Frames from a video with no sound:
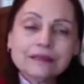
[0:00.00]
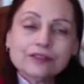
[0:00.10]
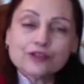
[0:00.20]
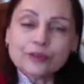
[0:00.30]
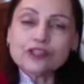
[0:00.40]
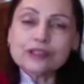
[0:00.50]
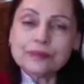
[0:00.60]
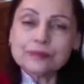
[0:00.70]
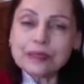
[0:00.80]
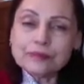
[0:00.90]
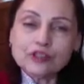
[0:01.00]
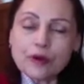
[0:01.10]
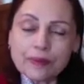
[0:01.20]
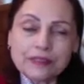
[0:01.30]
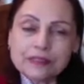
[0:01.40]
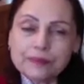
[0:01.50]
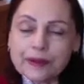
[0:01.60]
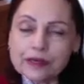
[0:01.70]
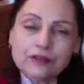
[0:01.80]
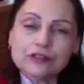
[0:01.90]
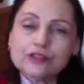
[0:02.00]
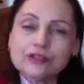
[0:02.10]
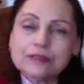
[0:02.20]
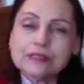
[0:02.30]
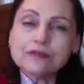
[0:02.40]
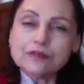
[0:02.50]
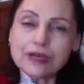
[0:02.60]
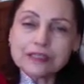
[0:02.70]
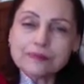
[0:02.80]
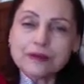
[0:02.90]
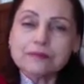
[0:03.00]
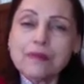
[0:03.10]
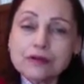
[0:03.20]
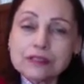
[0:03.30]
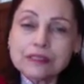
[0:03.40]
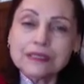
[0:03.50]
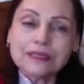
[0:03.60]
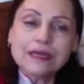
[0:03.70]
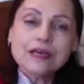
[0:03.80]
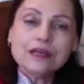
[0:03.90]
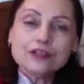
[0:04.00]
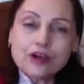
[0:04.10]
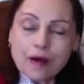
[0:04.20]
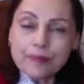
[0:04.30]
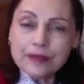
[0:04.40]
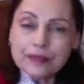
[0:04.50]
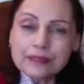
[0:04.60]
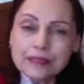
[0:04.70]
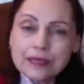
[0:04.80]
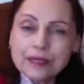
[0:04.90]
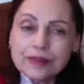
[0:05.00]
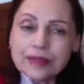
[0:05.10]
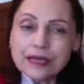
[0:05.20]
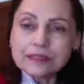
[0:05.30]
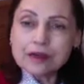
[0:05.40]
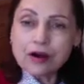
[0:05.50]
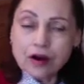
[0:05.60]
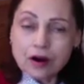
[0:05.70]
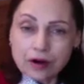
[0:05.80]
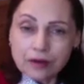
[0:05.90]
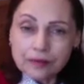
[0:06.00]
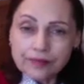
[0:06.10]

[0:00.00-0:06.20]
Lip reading: switch sometimes topics depending on students' interest, but mostly topics that are